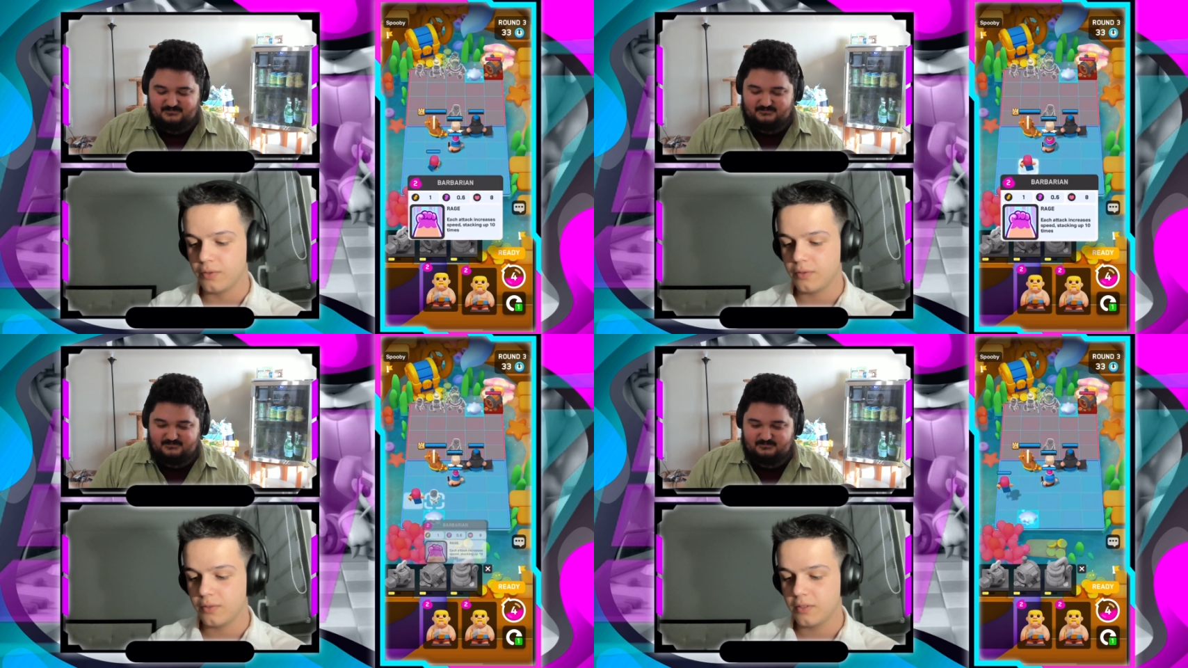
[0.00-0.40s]
Speaker 1: You
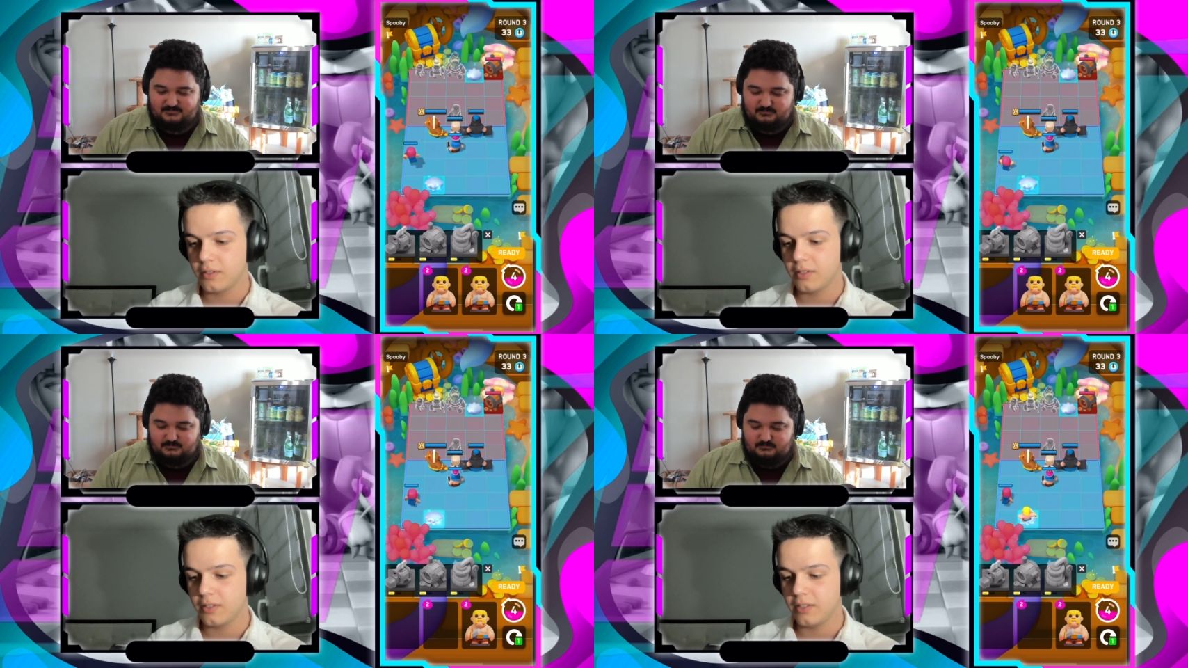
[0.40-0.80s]

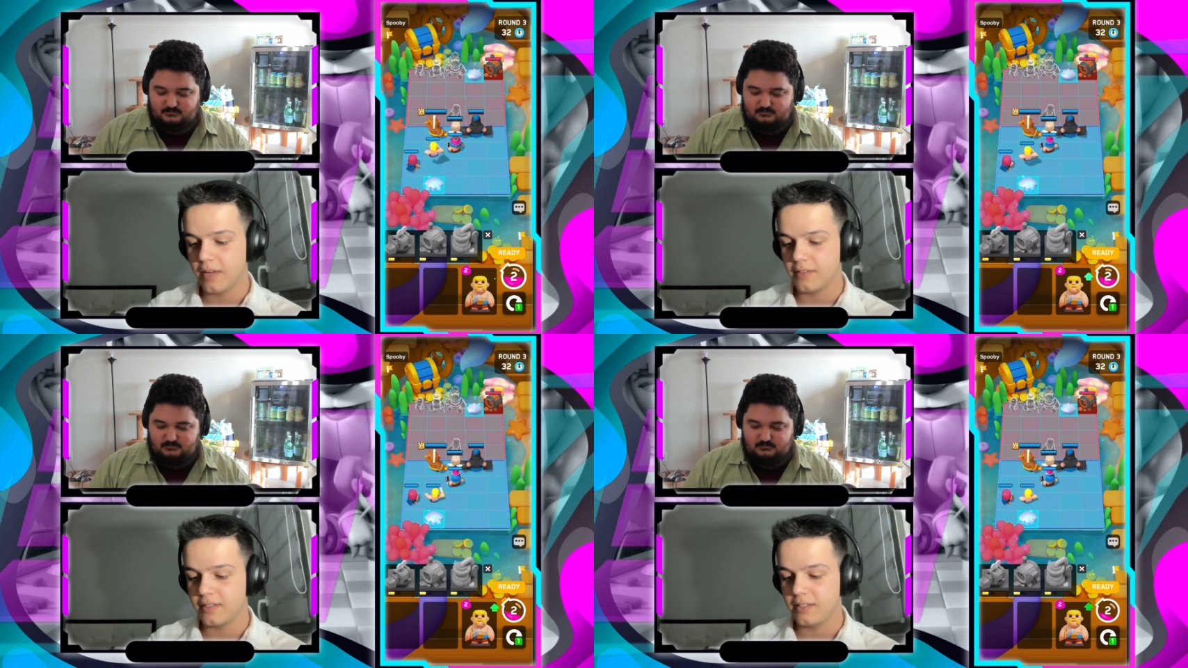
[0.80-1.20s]

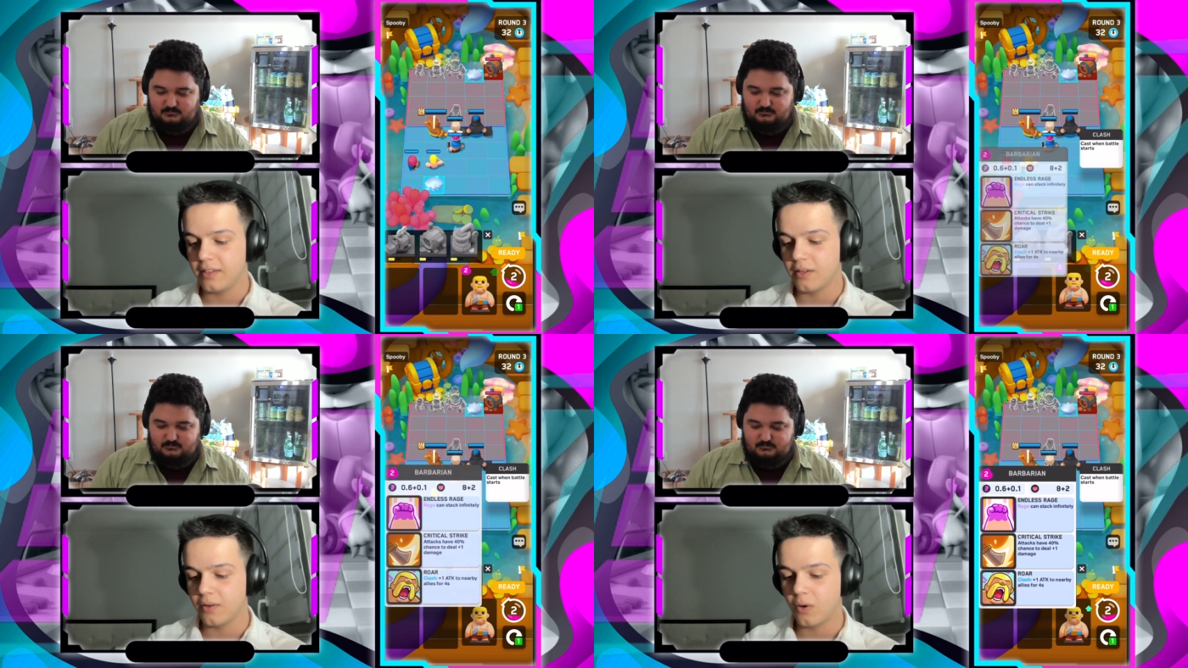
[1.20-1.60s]
haven't
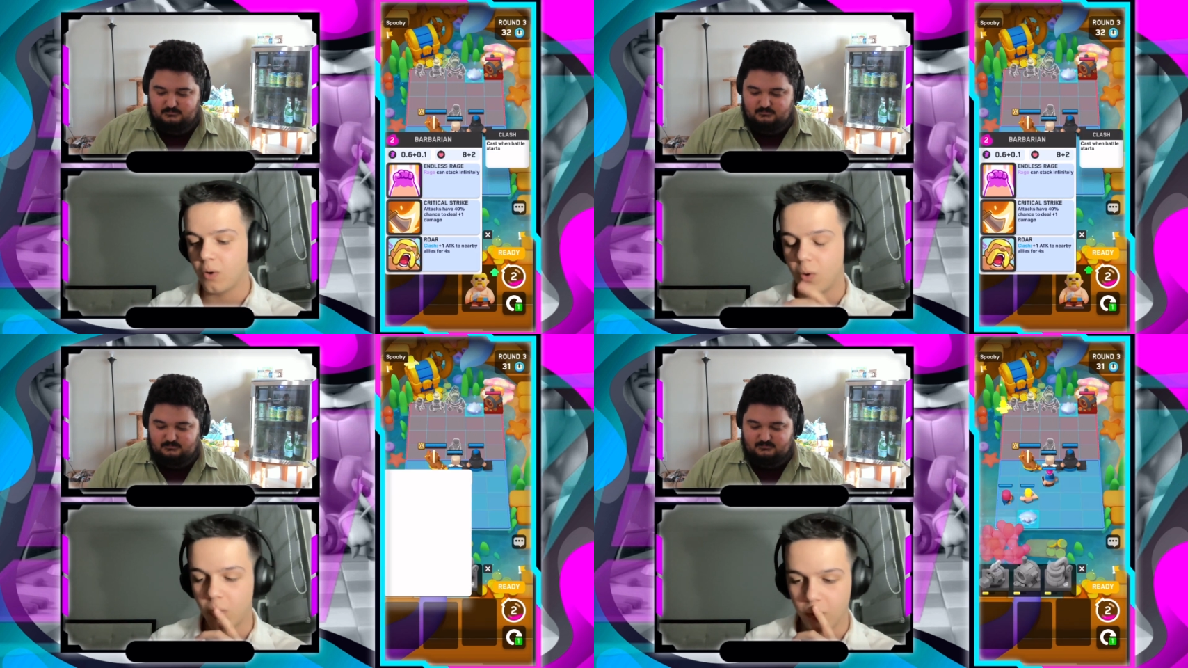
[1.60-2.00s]
seen the
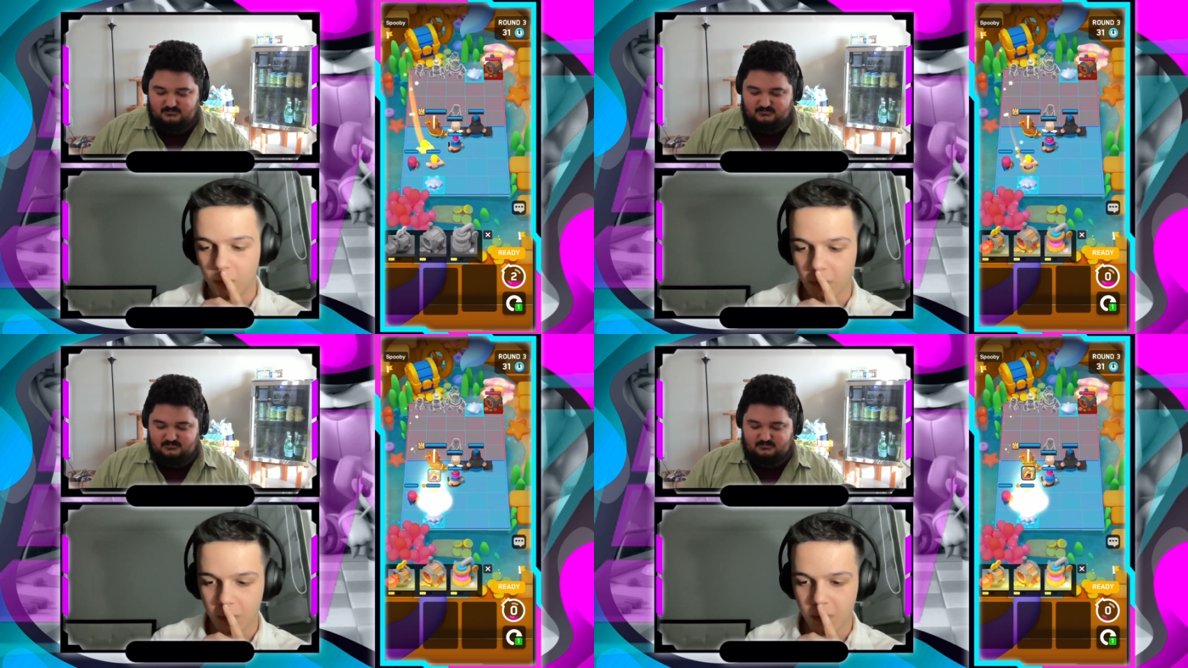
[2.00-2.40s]
whole.